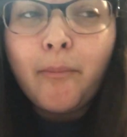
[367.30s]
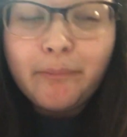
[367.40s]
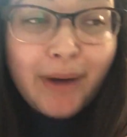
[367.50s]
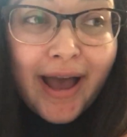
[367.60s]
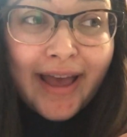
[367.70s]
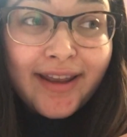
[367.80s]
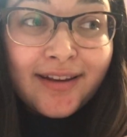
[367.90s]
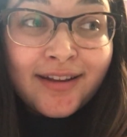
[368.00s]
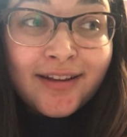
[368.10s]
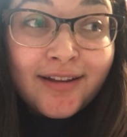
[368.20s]
But
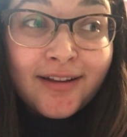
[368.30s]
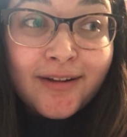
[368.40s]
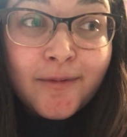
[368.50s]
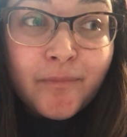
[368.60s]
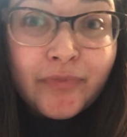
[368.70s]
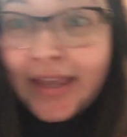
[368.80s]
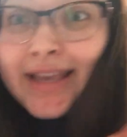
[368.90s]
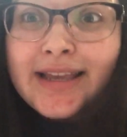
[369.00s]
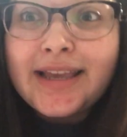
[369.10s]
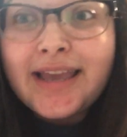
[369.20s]

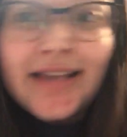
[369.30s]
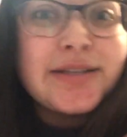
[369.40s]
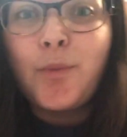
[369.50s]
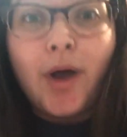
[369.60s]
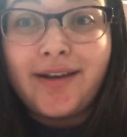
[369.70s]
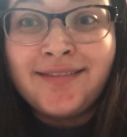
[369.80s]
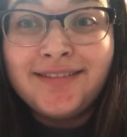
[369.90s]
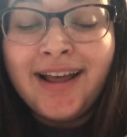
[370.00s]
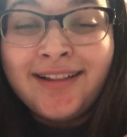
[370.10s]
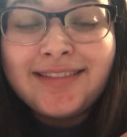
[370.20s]
he isn't one.
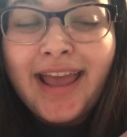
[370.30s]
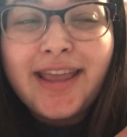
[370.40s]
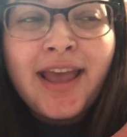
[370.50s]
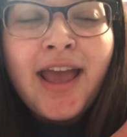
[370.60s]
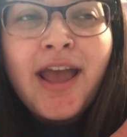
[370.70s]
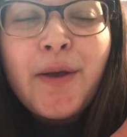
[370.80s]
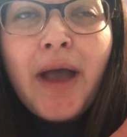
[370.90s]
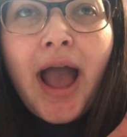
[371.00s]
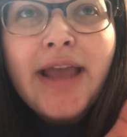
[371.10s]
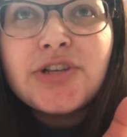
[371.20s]
Like,
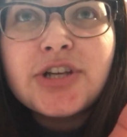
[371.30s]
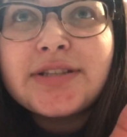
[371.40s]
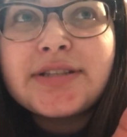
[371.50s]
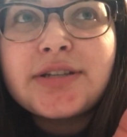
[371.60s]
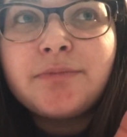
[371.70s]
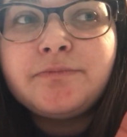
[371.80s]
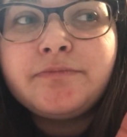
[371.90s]
I just